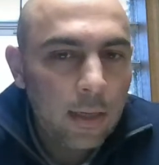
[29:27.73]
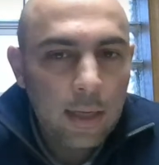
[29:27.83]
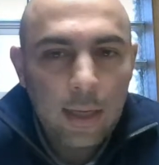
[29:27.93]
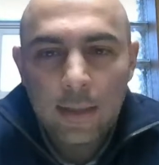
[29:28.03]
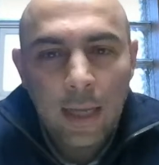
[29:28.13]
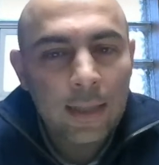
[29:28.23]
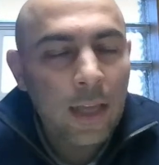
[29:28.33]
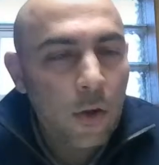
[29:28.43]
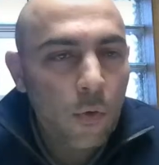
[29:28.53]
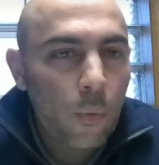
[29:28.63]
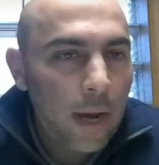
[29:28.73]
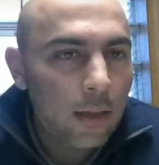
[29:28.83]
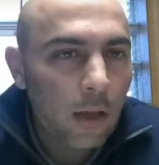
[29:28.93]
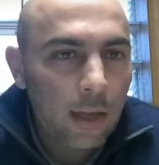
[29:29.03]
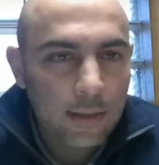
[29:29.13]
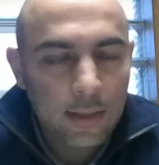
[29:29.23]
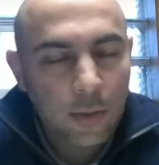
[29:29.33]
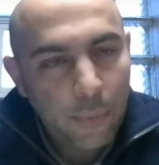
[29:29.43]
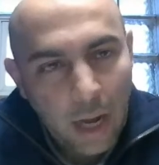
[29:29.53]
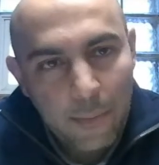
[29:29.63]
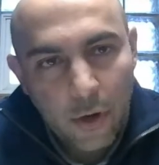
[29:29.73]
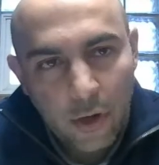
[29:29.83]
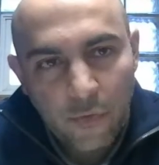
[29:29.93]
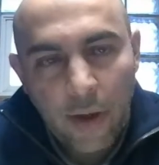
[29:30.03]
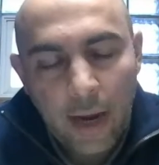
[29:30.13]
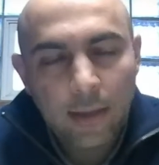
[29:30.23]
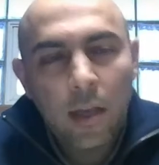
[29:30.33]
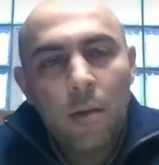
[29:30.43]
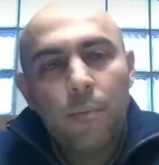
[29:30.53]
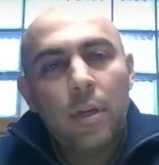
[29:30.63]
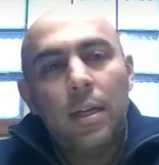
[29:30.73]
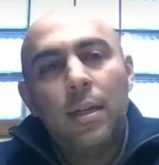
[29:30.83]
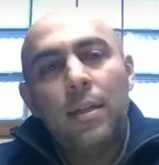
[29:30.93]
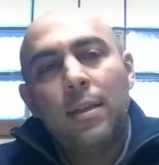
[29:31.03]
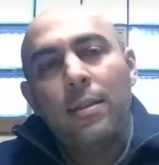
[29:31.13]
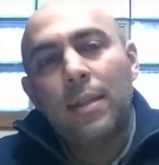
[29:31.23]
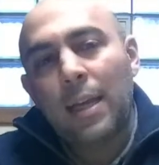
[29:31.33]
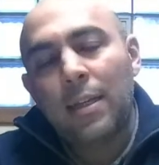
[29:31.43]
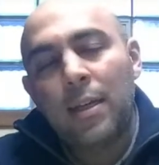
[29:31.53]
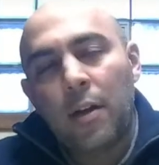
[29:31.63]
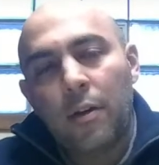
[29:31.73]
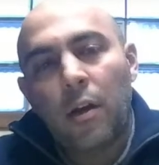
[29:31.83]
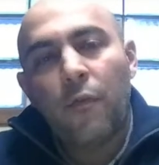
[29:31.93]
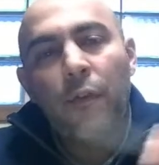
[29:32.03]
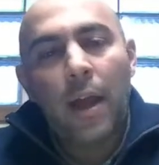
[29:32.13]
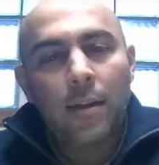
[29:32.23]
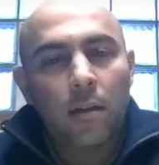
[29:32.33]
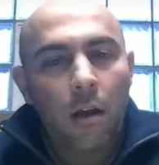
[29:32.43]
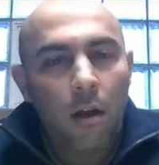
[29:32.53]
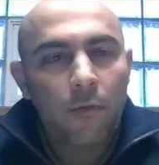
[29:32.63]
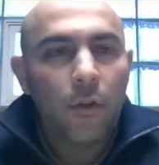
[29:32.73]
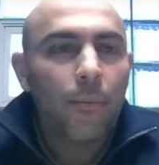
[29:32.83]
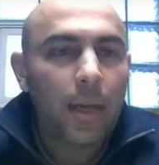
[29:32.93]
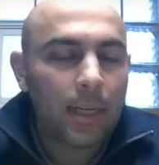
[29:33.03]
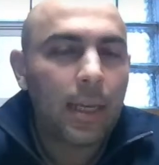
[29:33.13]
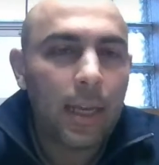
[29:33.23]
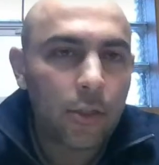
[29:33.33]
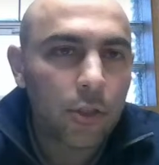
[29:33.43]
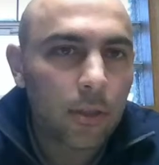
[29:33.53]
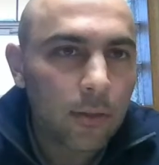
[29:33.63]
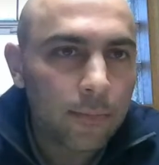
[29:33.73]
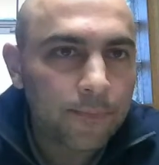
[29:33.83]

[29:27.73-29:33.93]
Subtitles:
It's not that weight loss is a primary effect, but it is a secondary effect of the medications.